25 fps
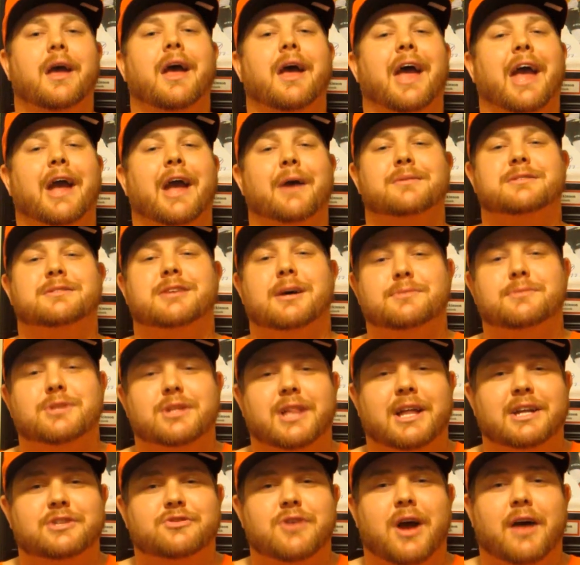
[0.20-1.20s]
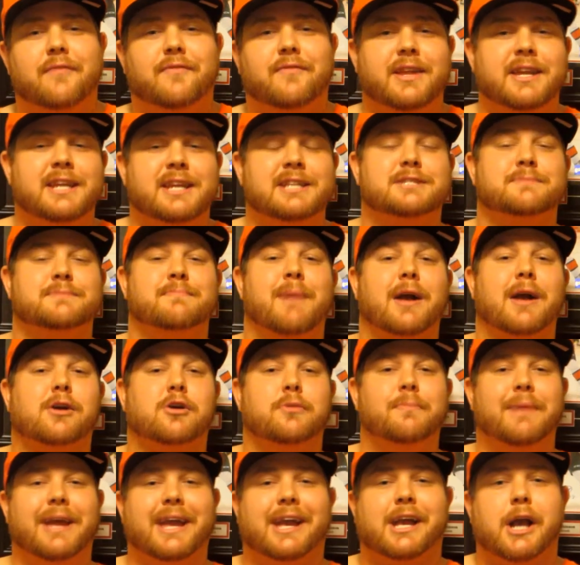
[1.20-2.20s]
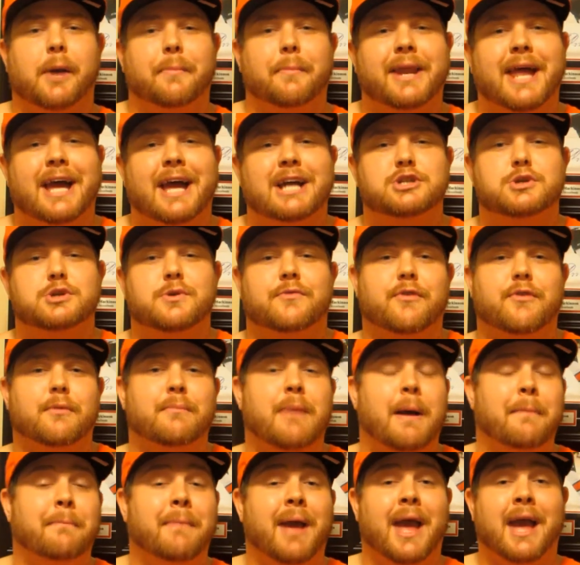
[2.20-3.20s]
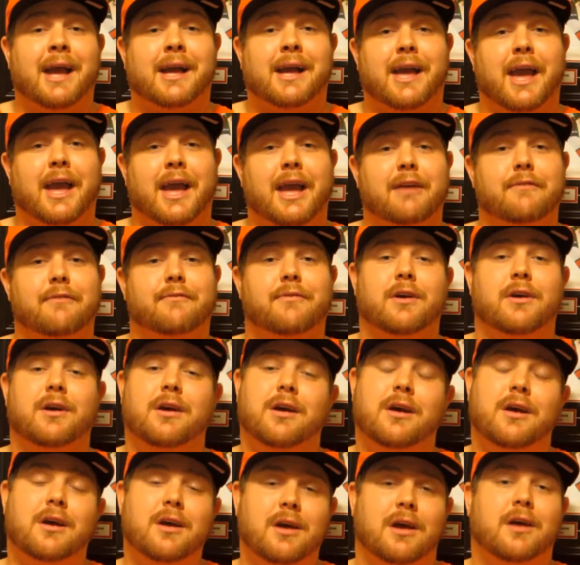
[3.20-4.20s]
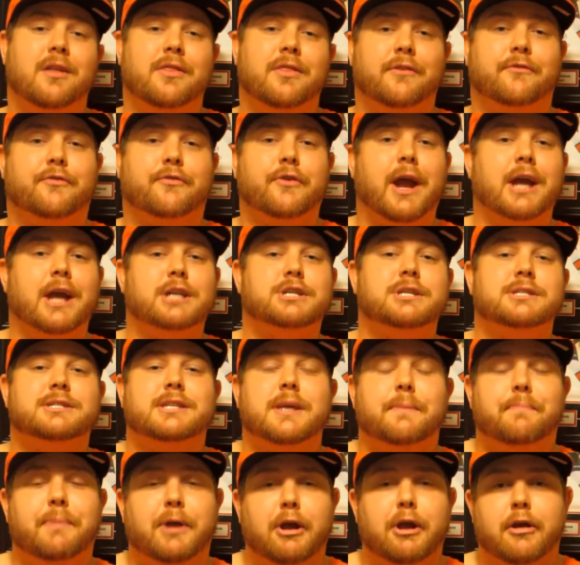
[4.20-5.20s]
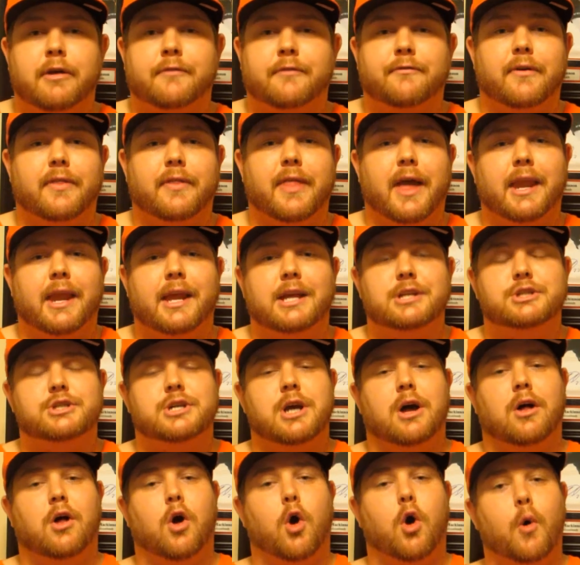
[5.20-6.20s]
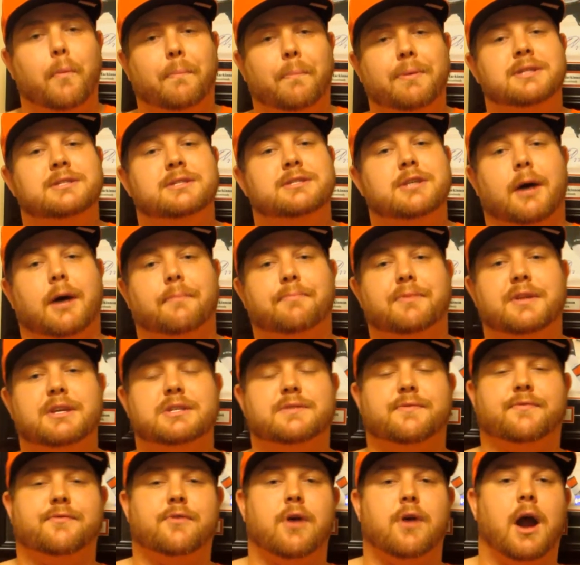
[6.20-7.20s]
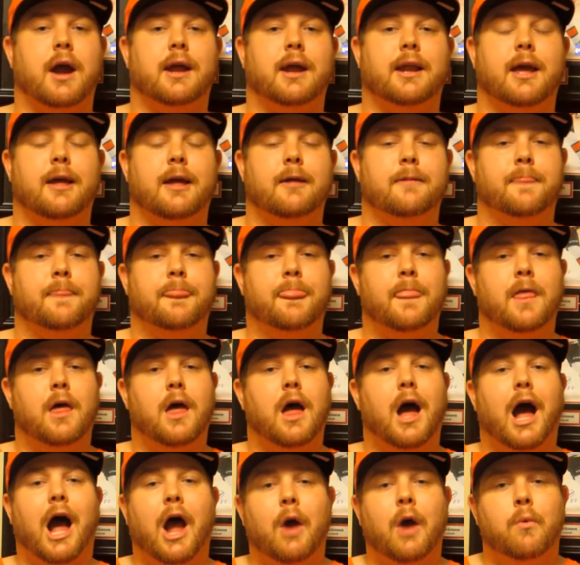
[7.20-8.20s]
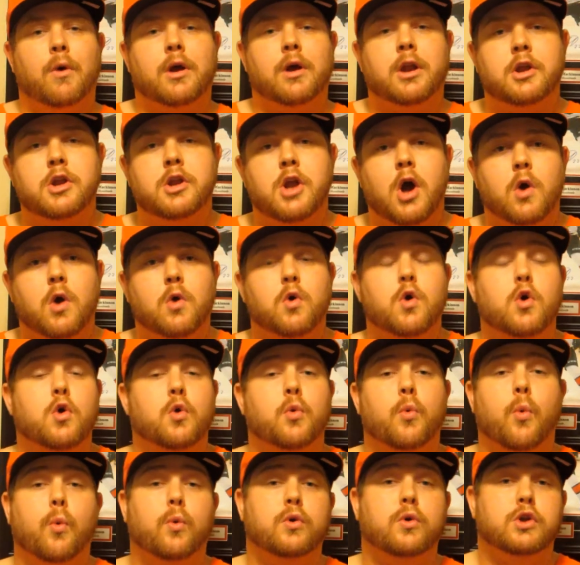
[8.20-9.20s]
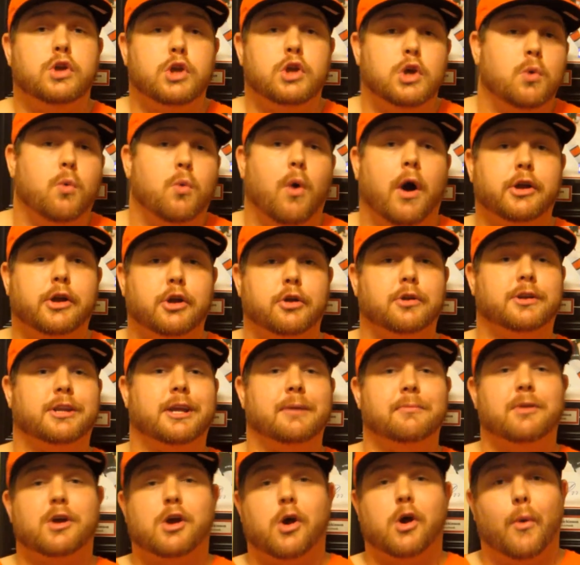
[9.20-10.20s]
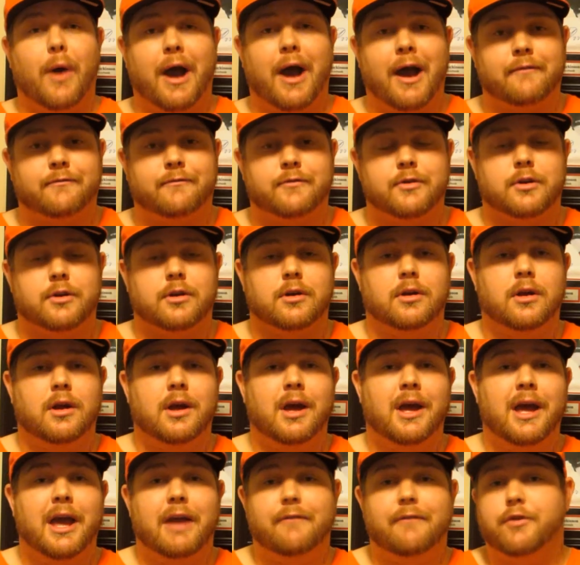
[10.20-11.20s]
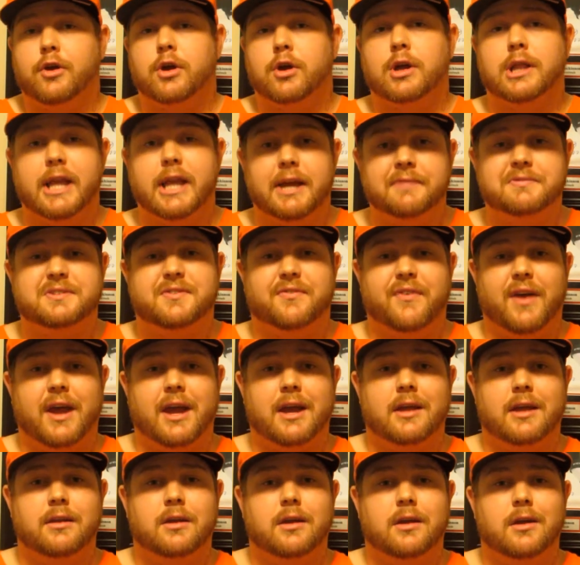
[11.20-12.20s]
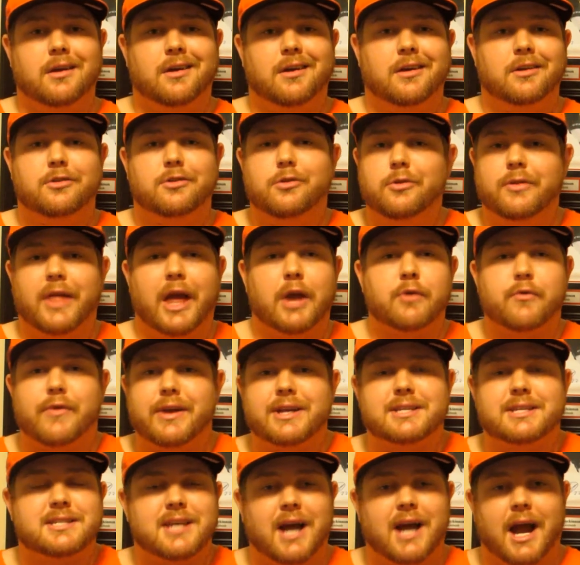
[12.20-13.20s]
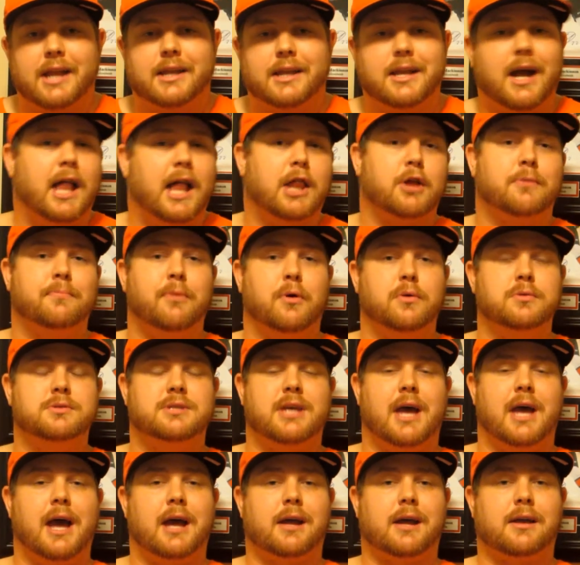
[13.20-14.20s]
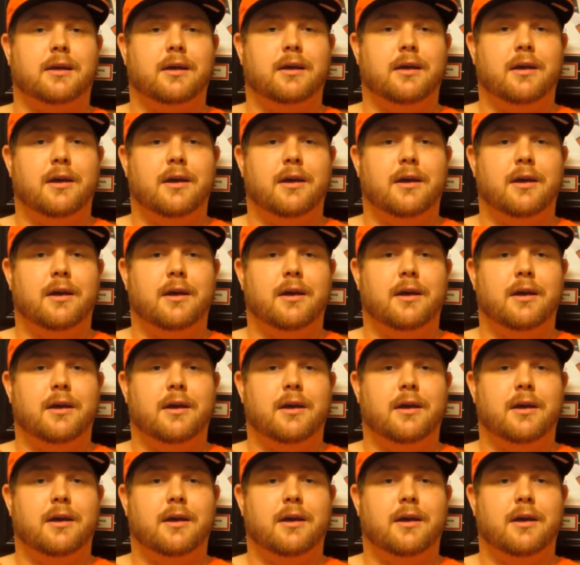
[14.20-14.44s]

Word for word: Hey, what's up, Gillette Drafted? It's Michael Meade coming at you from my man cave. The free agency period for the NHL opens up this Friday. I want to know who you want your team to go after. If you're a Leafs fan, do they re-sign Tyler Bozak?